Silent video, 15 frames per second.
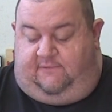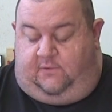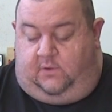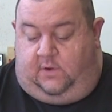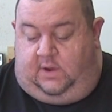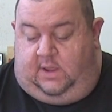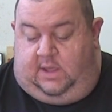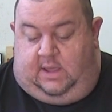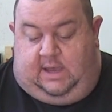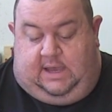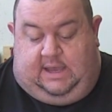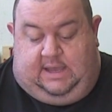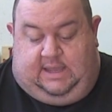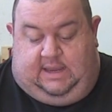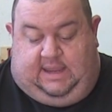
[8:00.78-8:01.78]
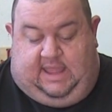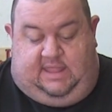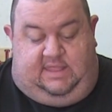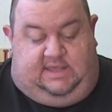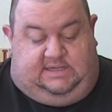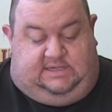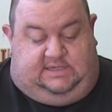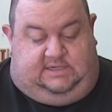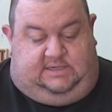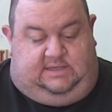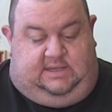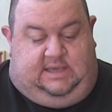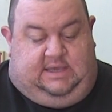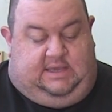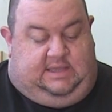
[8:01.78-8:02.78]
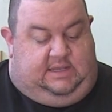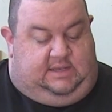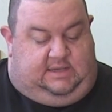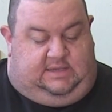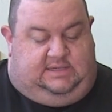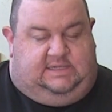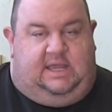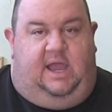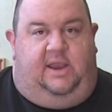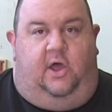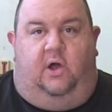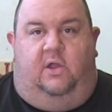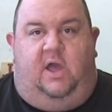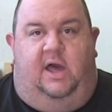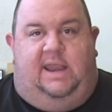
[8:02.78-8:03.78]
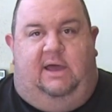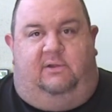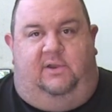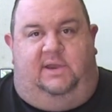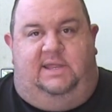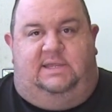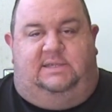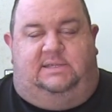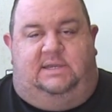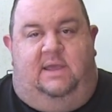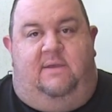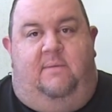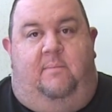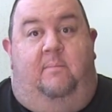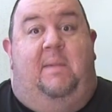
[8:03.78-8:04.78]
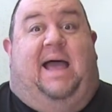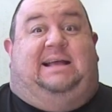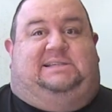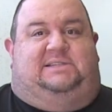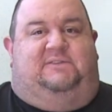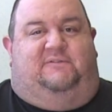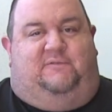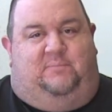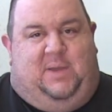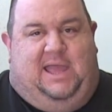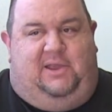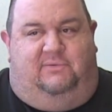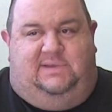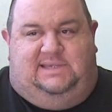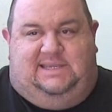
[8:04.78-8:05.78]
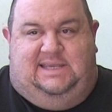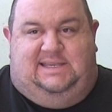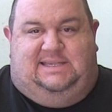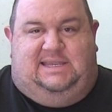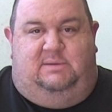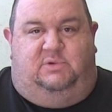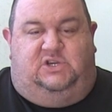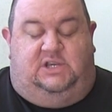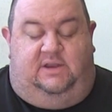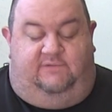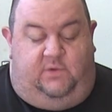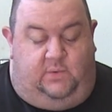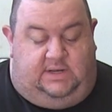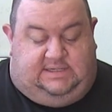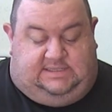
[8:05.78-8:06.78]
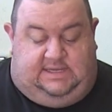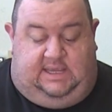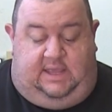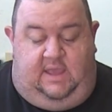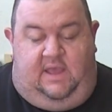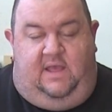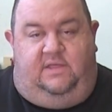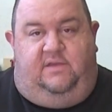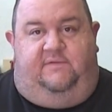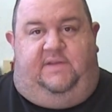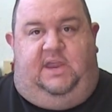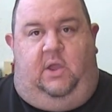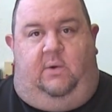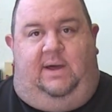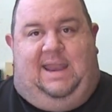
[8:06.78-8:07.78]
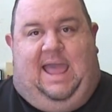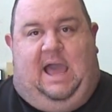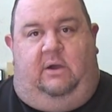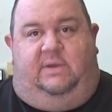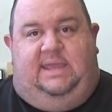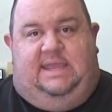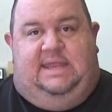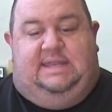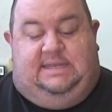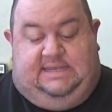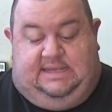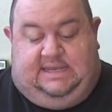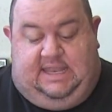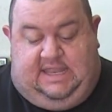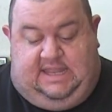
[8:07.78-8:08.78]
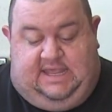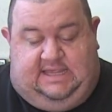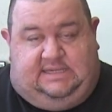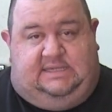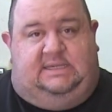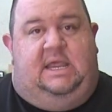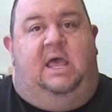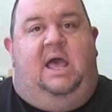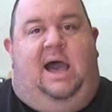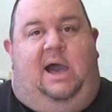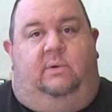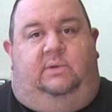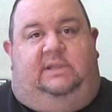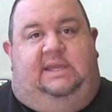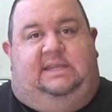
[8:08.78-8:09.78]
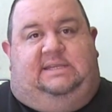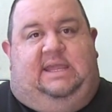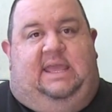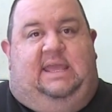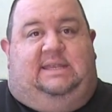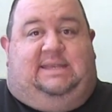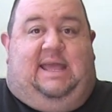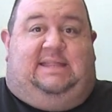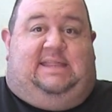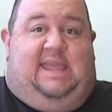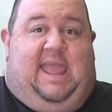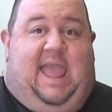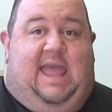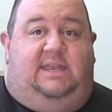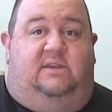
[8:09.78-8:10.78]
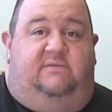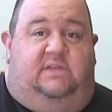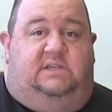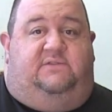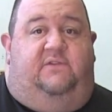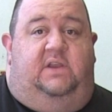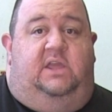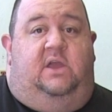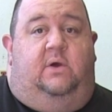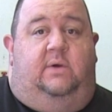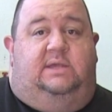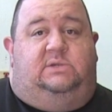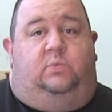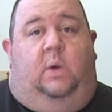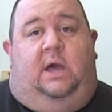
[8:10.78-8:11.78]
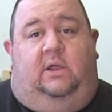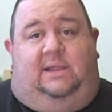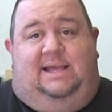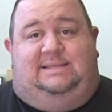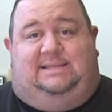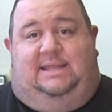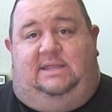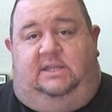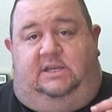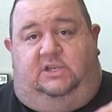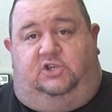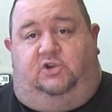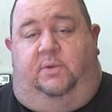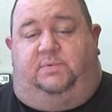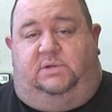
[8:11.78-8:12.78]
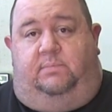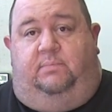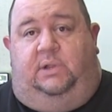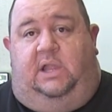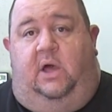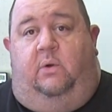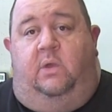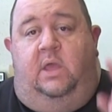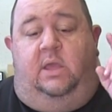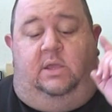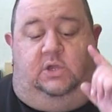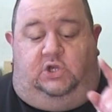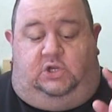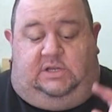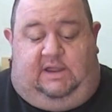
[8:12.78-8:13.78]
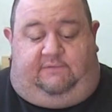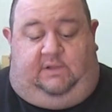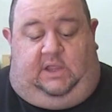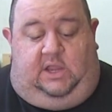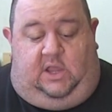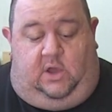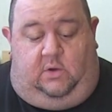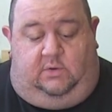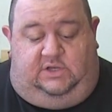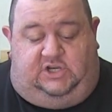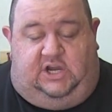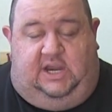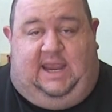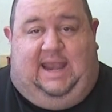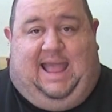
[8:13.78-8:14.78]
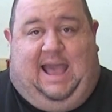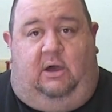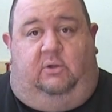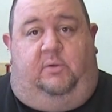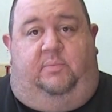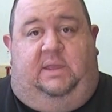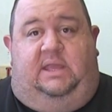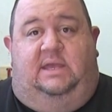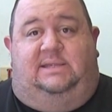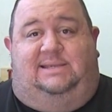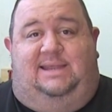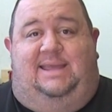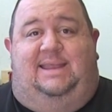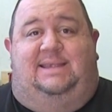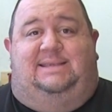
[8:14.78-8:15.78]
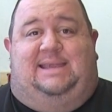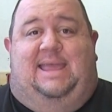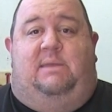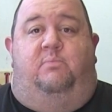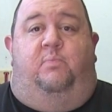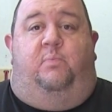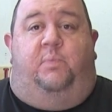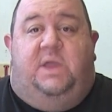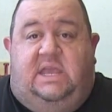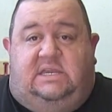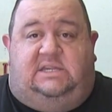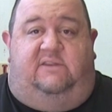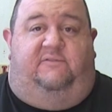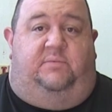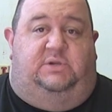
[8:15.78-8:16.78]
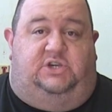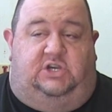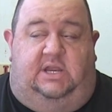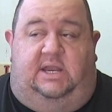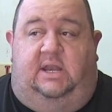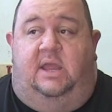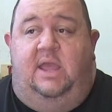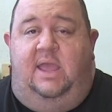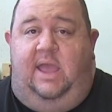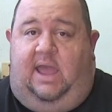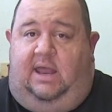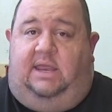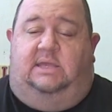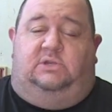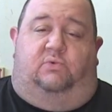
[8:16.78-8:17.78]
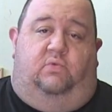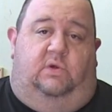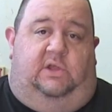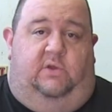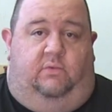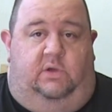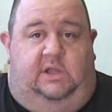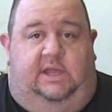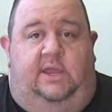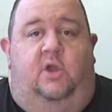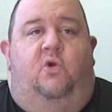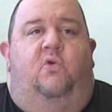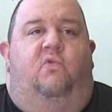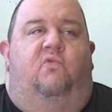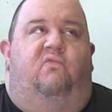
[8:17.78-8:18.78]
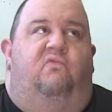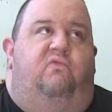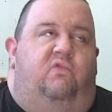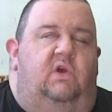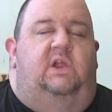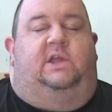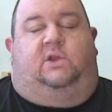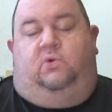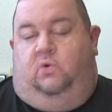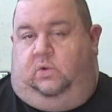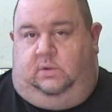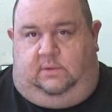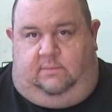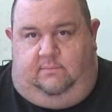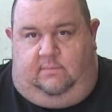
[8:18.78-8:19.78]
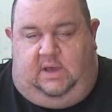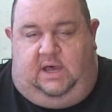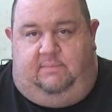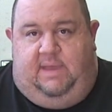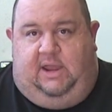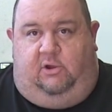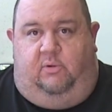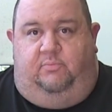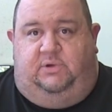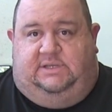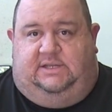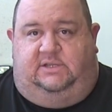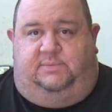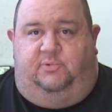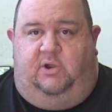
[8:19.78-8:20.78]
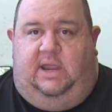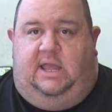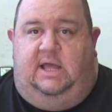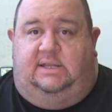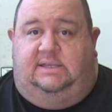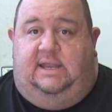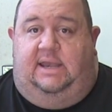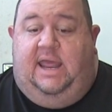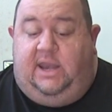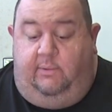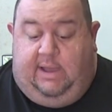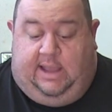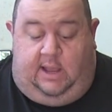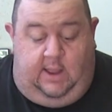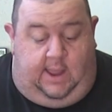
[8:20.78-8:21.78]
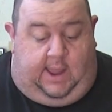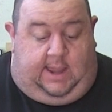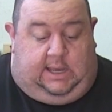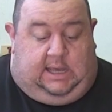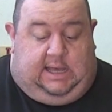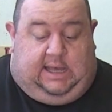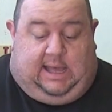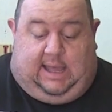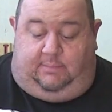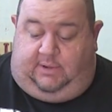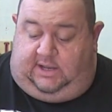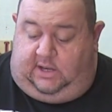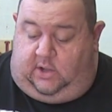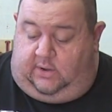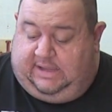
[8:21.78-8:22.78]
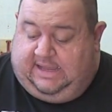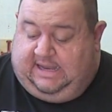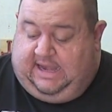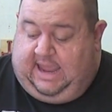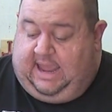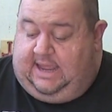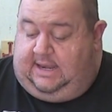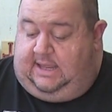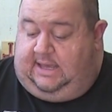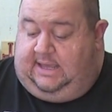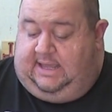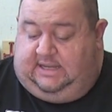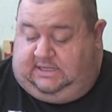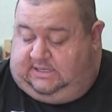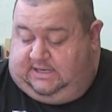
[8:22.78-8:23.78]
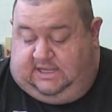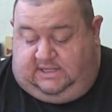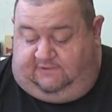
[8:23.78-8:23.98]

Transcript: for getting this sign all cut out on his massive Penguin CNC machine. If you want to see the video on how he did this, I will link to it at the end of this video as well as in the description below. You should definitely go check it out because it is a beast of a machine and he's a really cool maker and puts out some great content. Anyway, I'm going to go ahead and it's